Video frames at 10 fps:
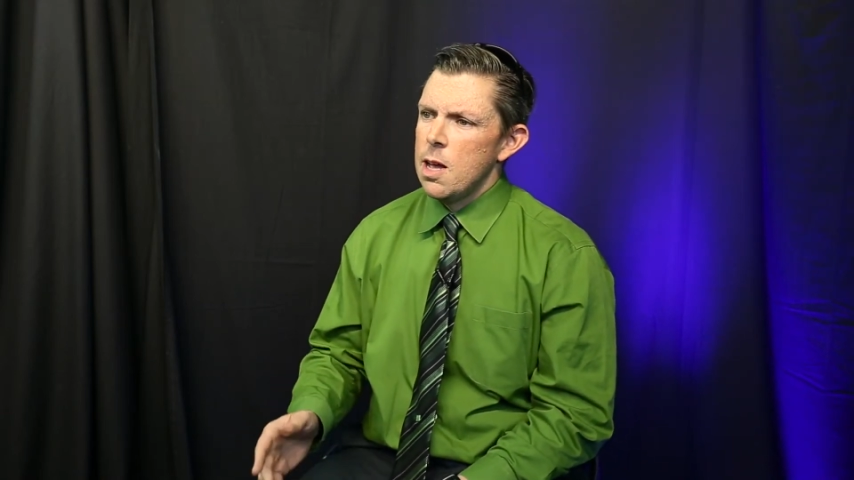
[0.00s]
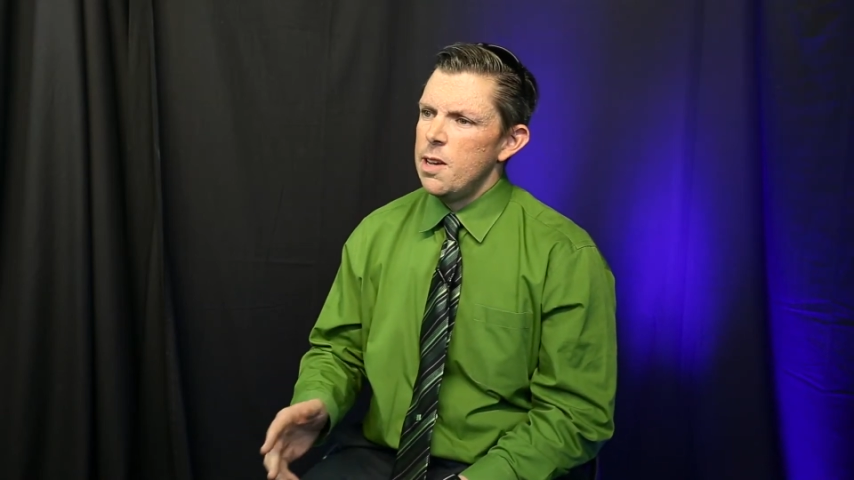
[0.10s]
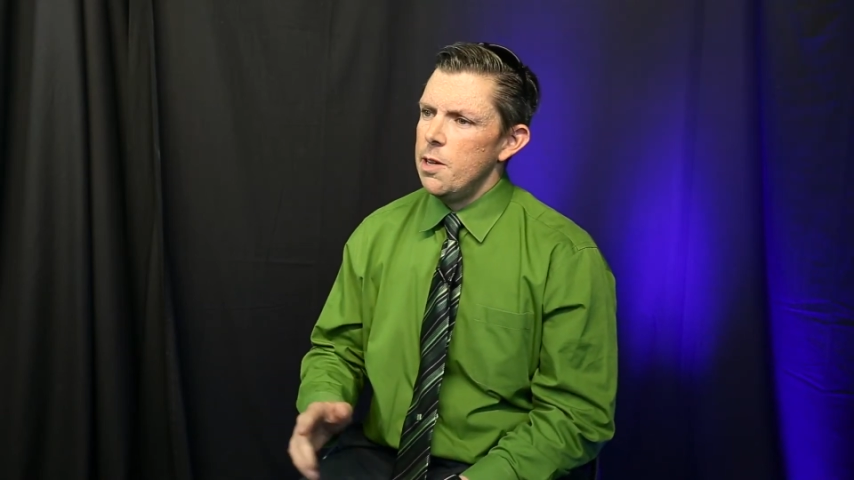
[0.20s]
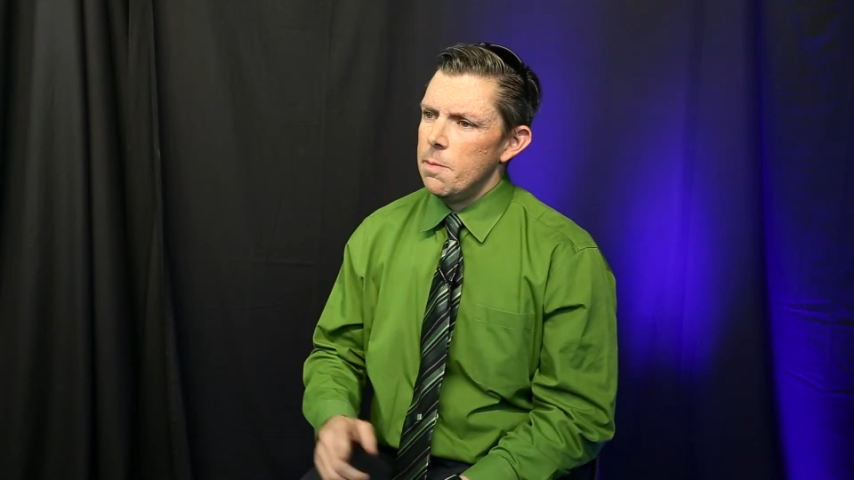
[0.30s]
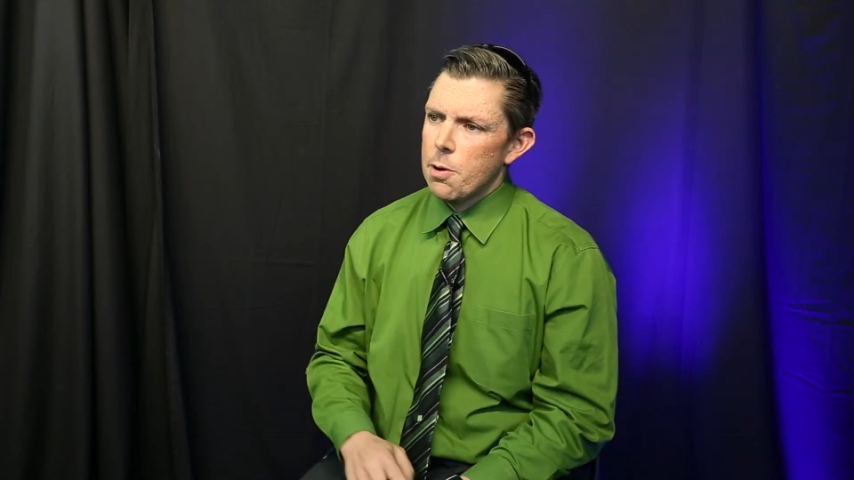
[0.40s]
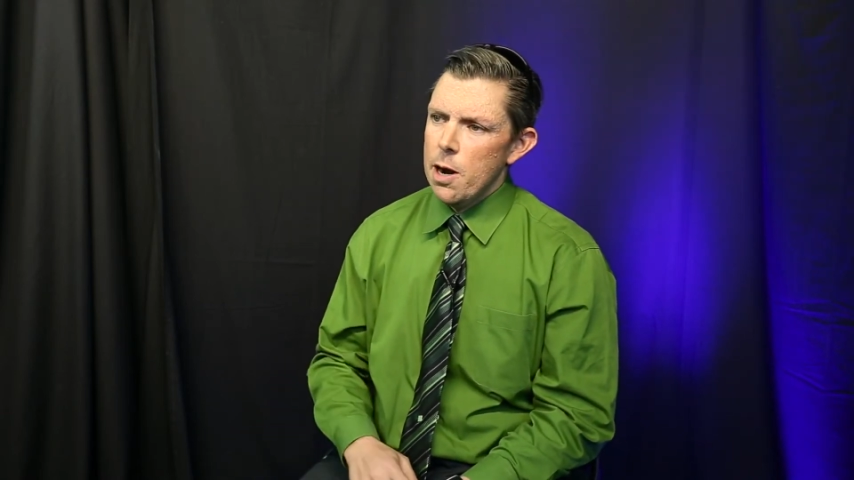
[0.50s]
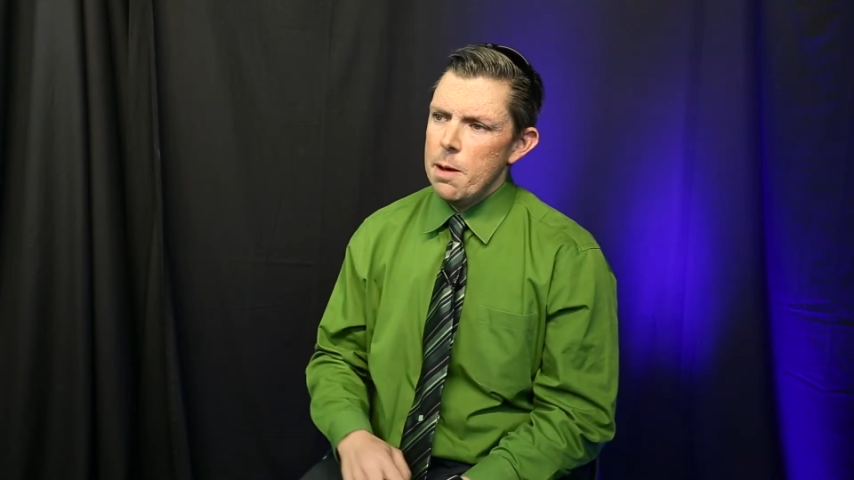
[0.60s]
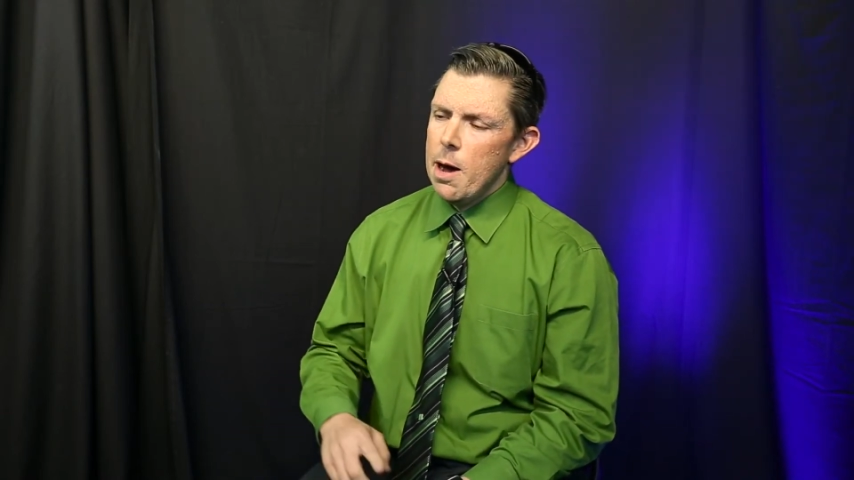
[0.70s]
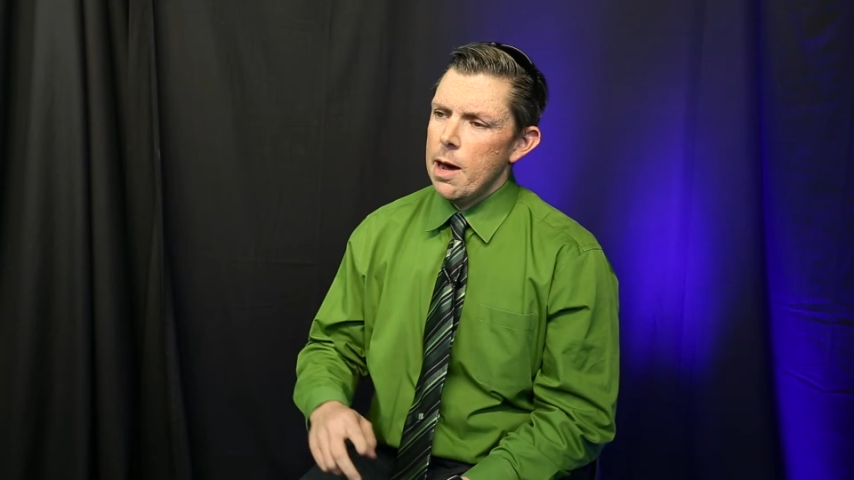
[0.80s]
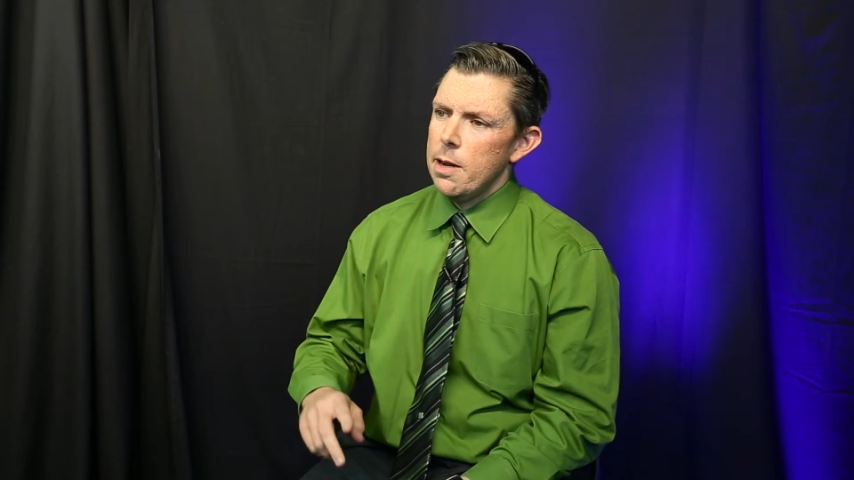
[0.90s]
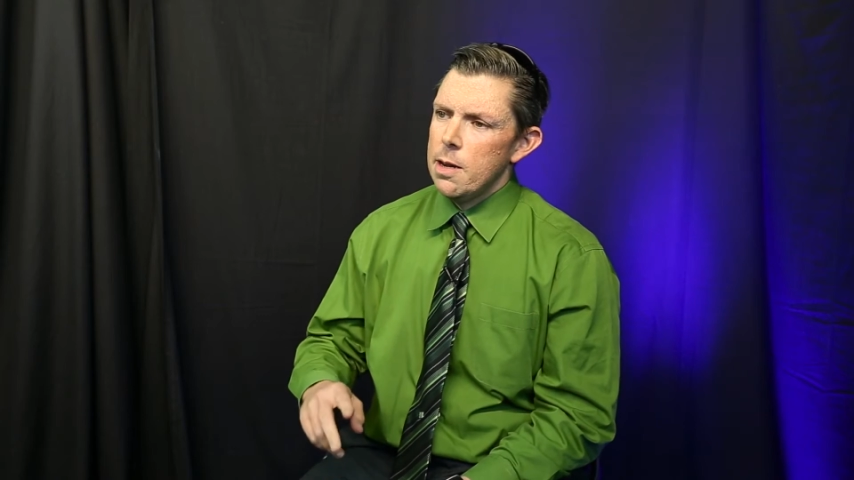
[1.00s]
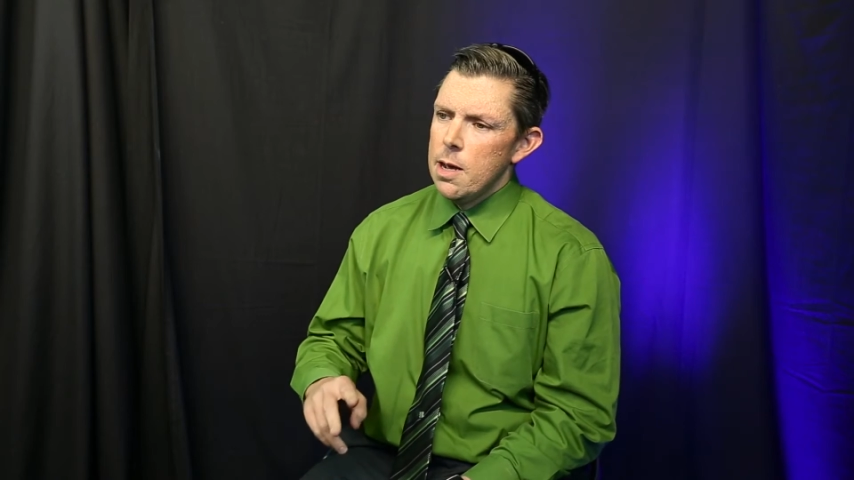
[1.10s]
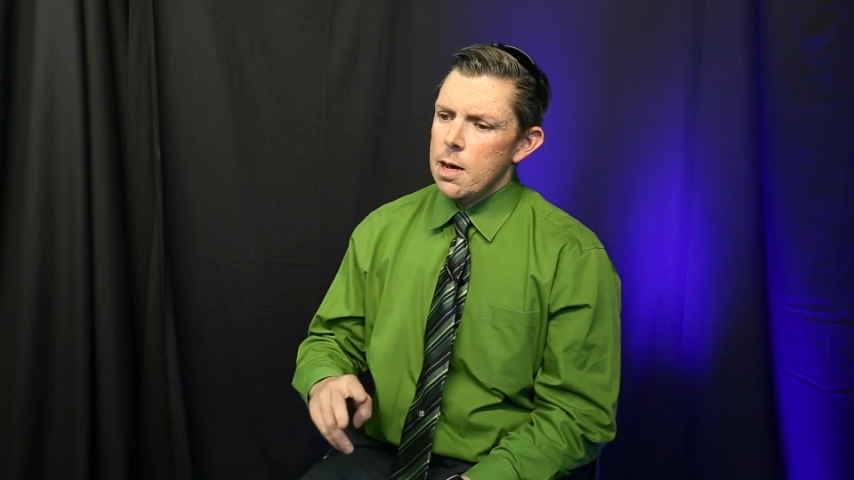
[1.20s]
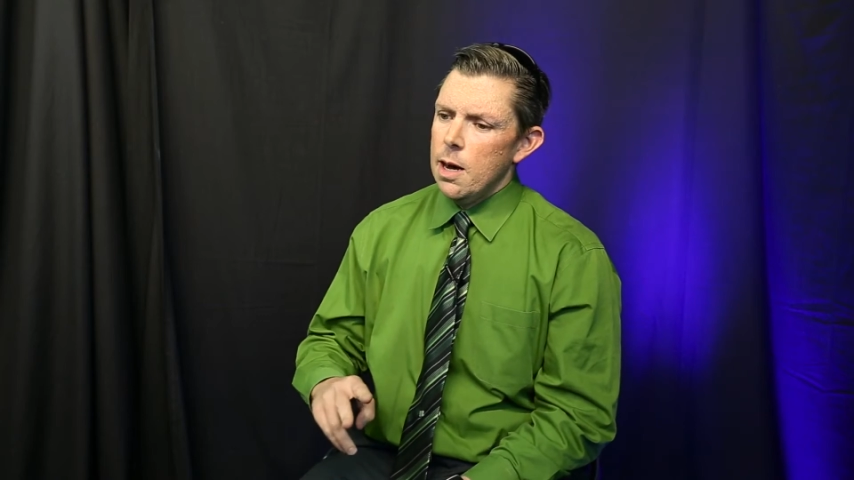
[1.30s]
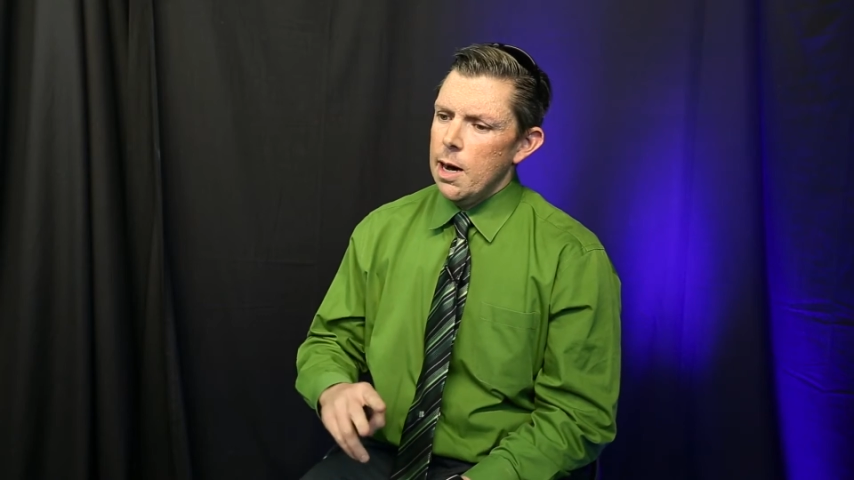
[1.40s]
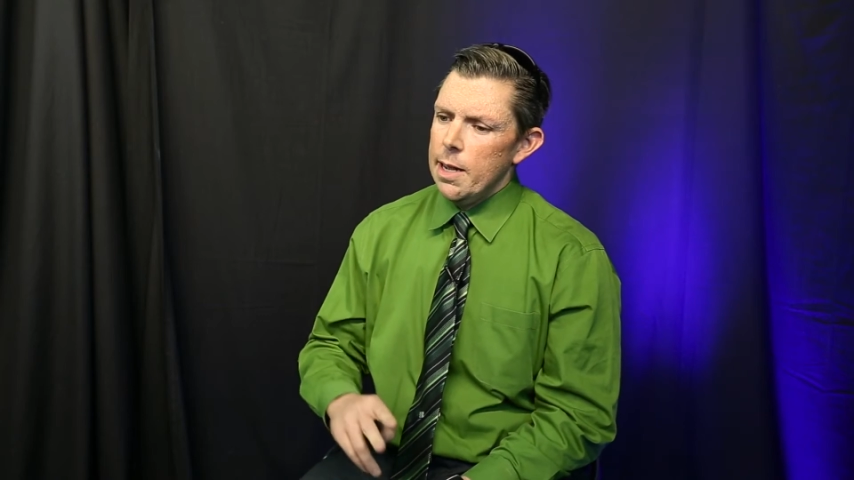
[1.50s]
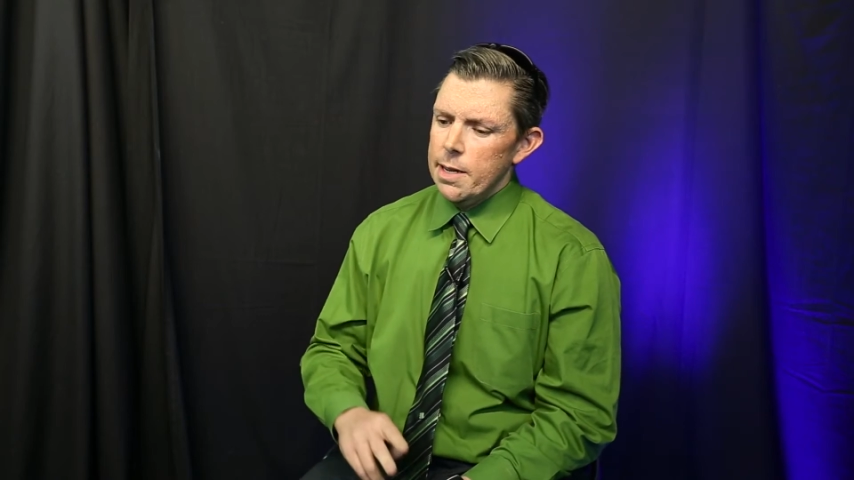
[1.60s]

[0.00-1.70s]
Didn't pray about it. I